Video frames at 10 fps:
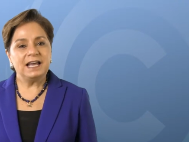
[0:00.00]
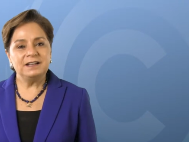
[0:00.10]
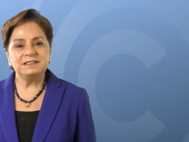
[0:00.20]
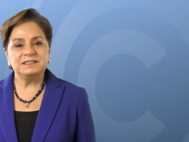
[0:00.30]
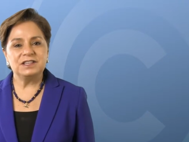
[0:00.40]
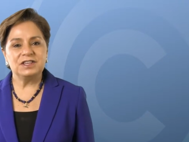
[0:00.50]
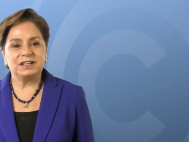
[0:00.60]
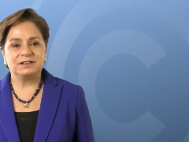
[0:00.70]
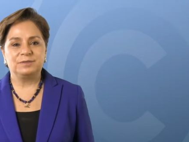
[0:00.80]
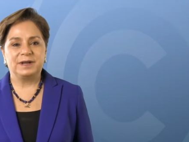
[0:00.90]
Ladies and
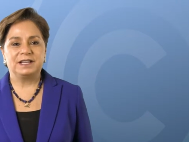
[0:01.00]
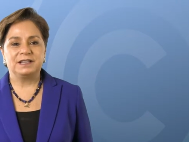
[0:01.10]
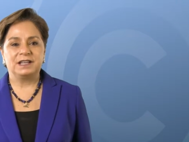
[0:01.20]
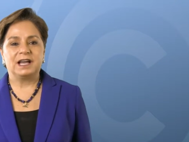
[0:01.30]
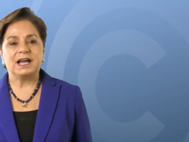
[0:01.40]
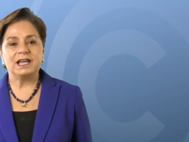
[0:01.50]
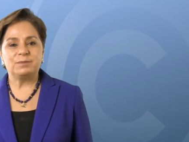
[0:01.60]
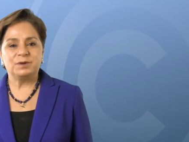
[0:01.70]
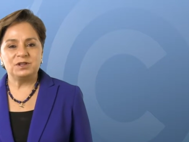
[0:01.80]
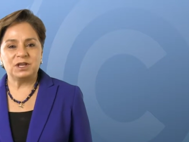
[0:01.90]
gentlemen, I
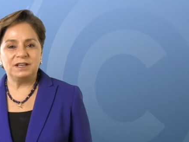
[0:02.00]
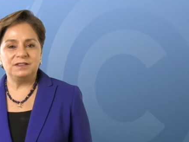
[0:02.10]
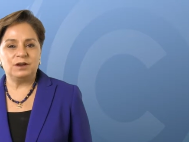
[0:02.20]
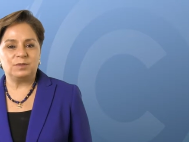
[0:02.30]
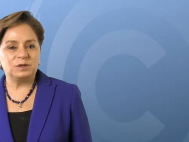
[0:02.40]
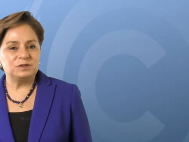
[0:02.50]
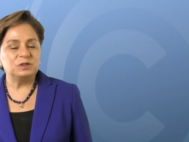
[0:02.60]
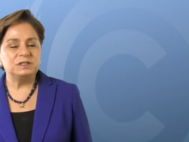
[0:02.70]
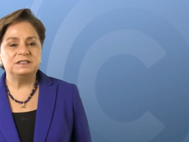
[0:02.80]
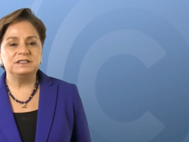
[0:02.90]
appreciate the
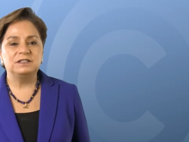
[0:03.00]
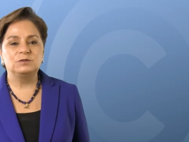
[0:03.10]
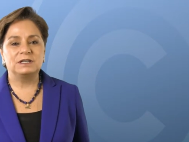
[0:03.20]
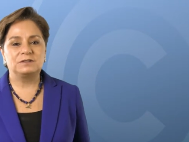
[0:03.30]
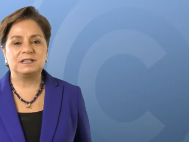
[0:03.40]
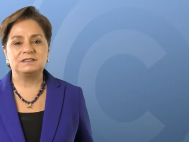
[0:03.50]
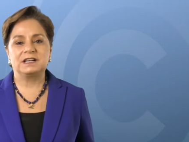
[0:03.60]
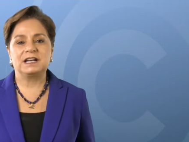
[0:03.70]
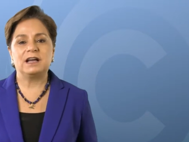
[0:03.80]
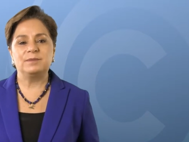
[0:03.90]
opportunity to address
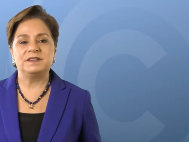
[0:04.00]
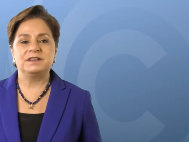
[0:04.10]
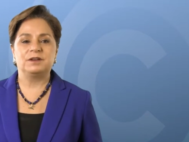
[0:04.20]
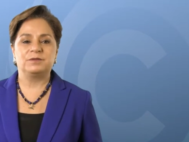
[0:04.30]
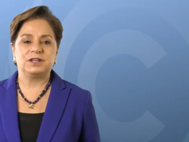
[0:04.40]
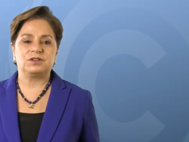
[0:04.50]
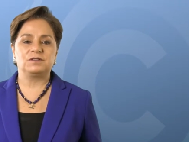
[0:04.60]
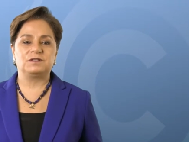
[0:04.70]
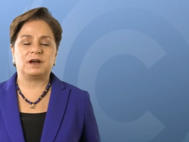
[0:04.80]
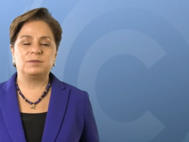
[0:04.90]
the Climate
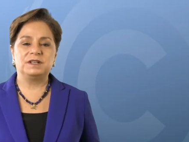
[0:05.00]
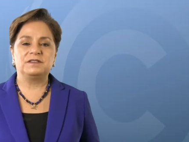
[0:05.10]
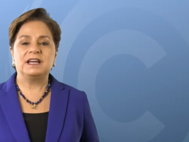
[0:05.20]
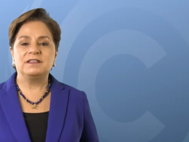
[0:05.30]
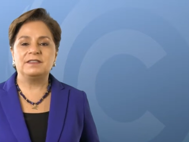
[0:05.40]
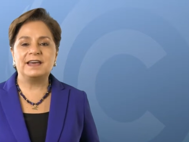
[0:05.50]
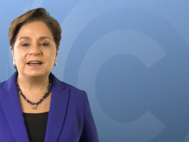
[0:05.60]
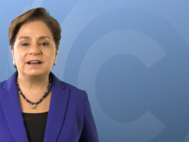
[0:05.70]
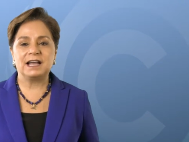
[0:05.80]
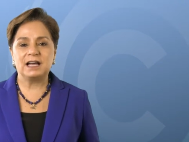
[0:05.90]
Innovation Summit and
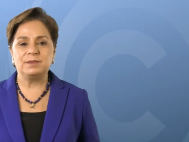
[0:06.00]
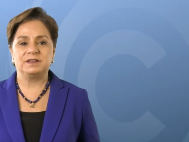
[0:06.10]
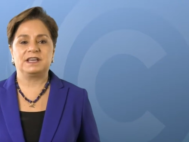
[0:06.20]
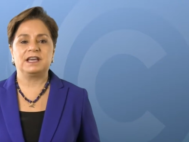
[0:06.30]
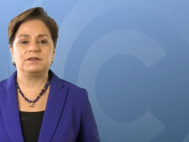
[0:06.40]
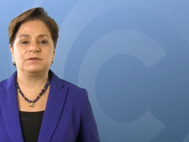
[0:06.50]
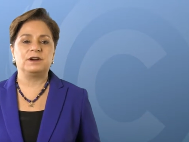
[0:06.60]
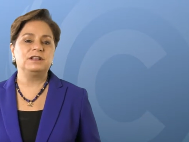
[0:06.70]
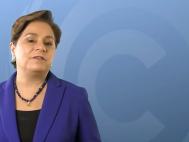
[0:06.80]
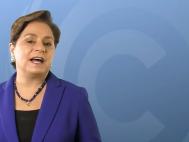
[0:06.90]
thank Climate-KIC
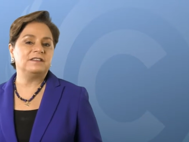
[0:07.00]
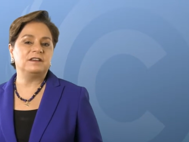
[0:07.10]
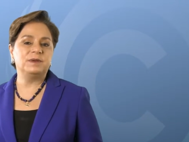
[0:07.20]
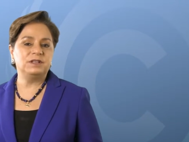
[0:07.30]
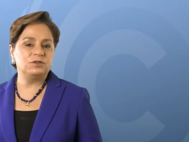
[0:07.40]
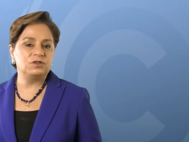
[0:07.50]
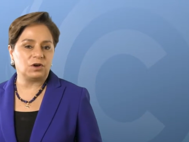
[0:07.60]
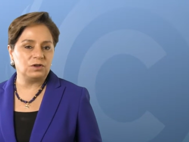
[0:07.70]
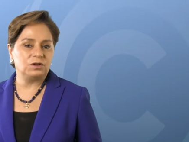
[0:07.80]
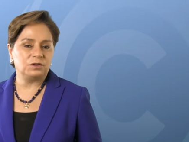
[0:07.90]
for inviting me to
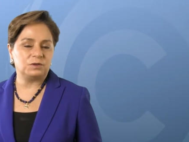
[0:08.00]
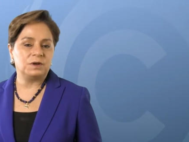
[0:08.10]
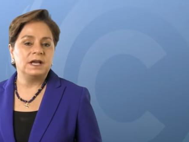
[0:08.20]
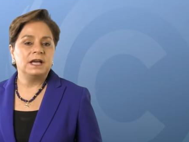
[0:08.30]
join you.